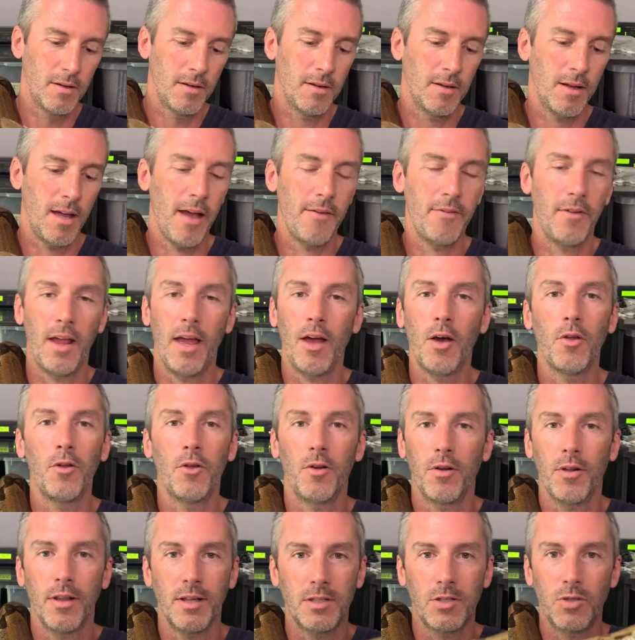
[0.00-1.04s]
I haven't held her
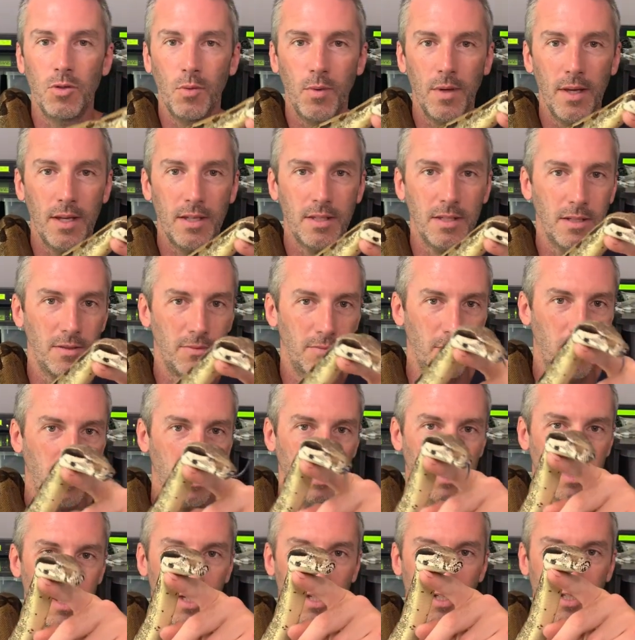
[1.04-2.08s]
in like 2 weeks, and you can
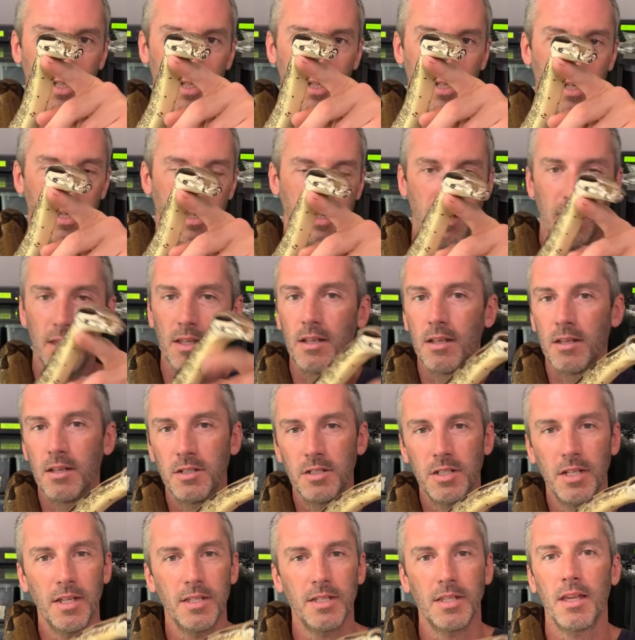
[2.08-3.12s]
see she
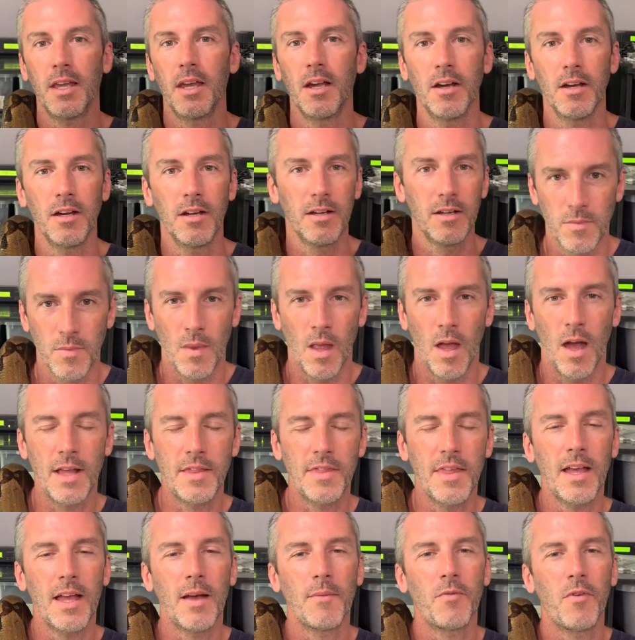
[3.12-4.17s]
doesn't care. I
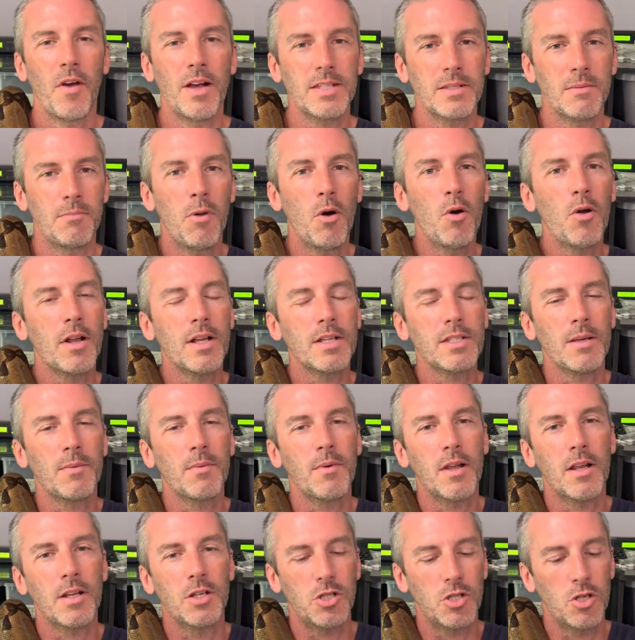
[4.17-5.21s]
think as a bonus, I'm
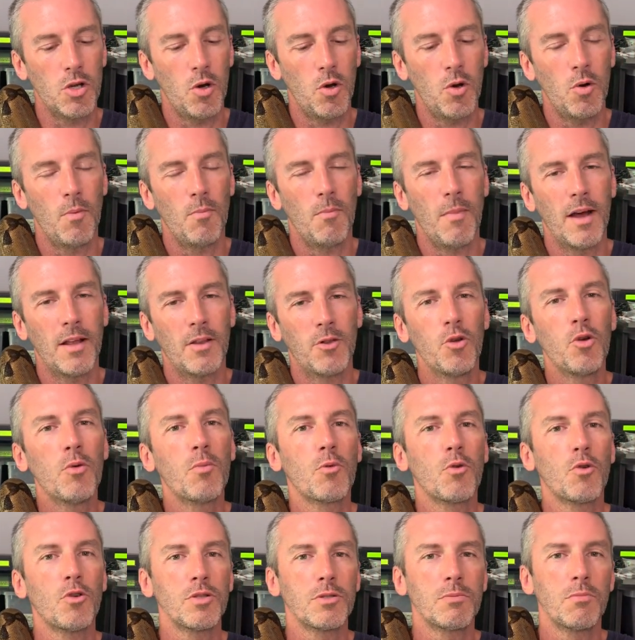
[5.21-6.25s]
gonna show my
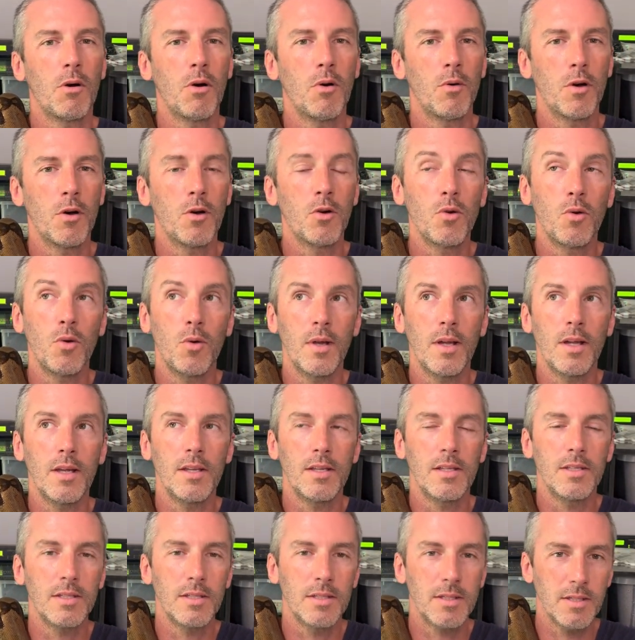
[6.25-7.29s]
Dumeril's boa, who
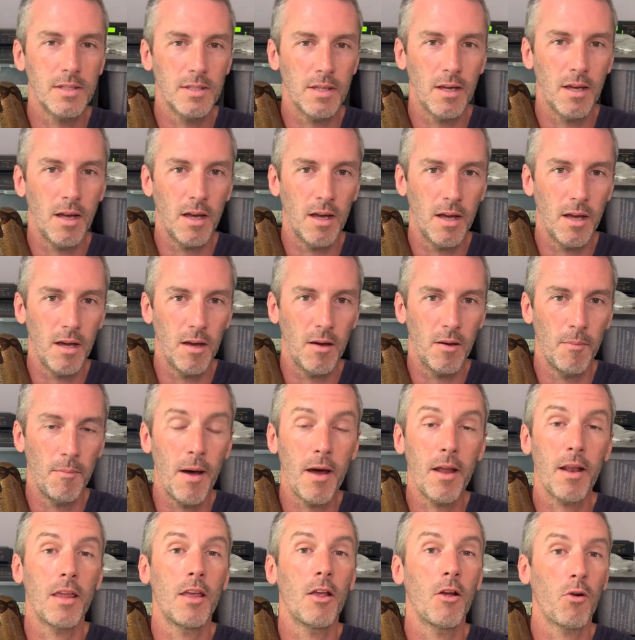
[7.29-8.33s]
is
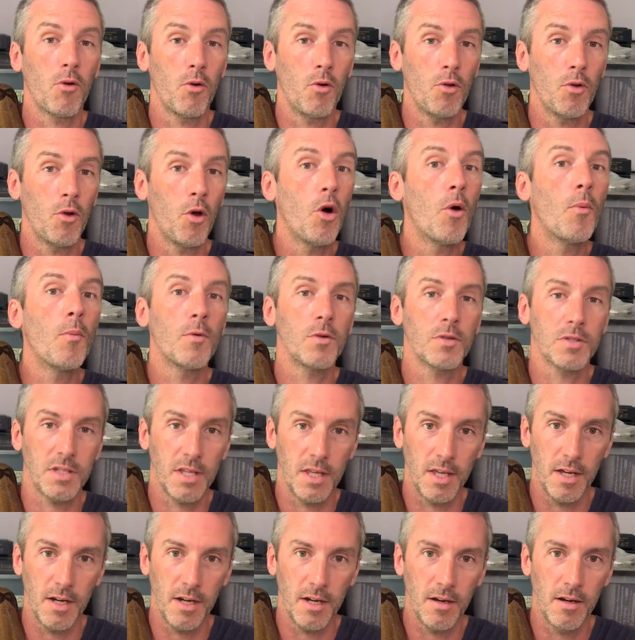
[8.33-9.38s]
about a year old, almost a
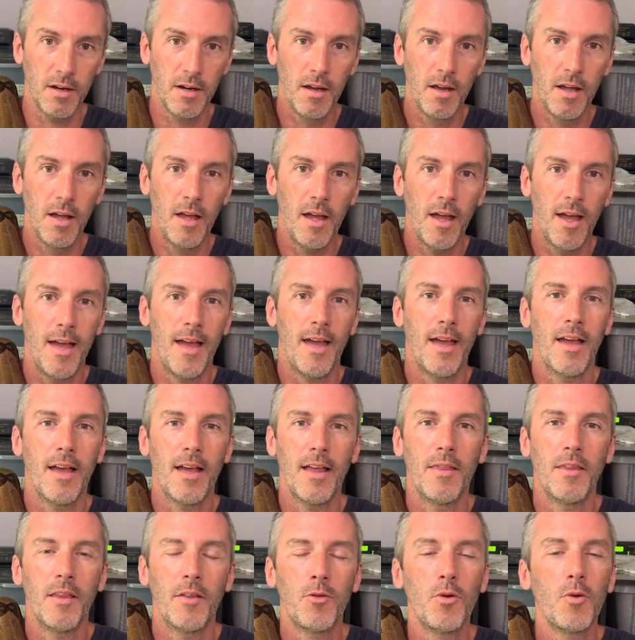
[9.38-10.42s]
year.
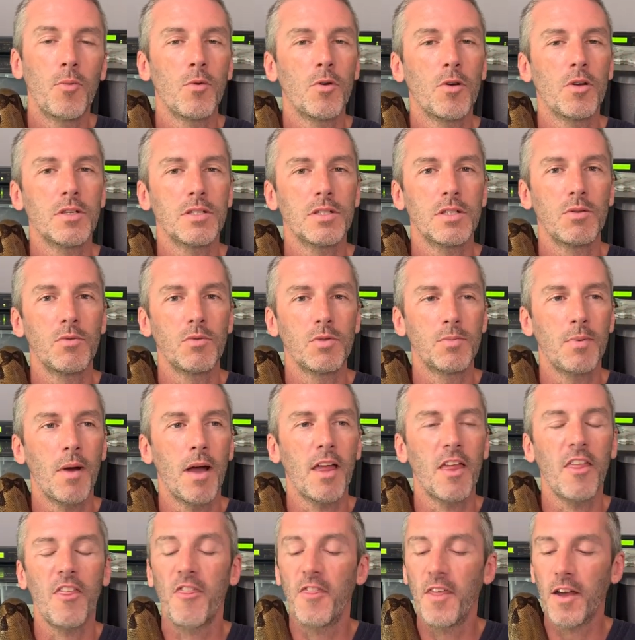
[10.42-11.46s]
And the Dumeril's was
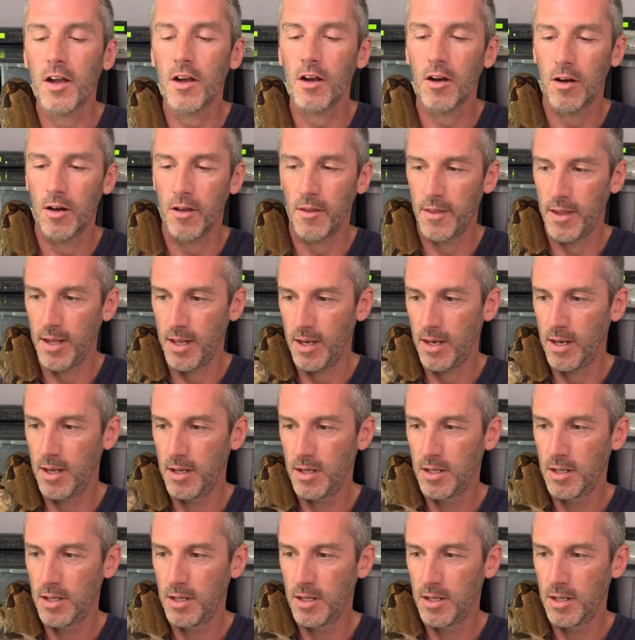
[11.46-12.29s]
probably thicker than